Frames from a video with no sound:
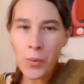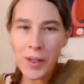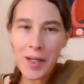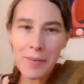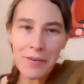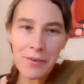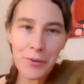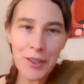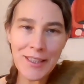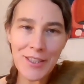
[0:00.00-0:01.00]
Welcome,
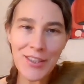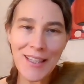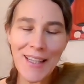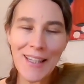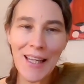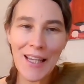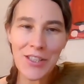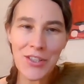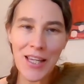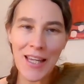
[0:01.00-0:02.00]
everyone. Today, I'd
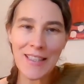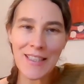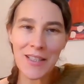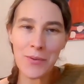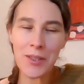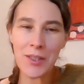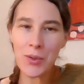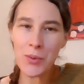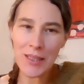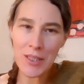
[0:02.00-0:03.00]
like to enter with
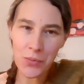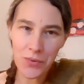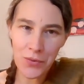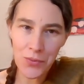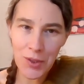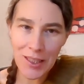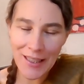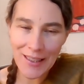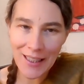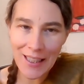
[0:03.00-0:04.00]
you into woowoo-land.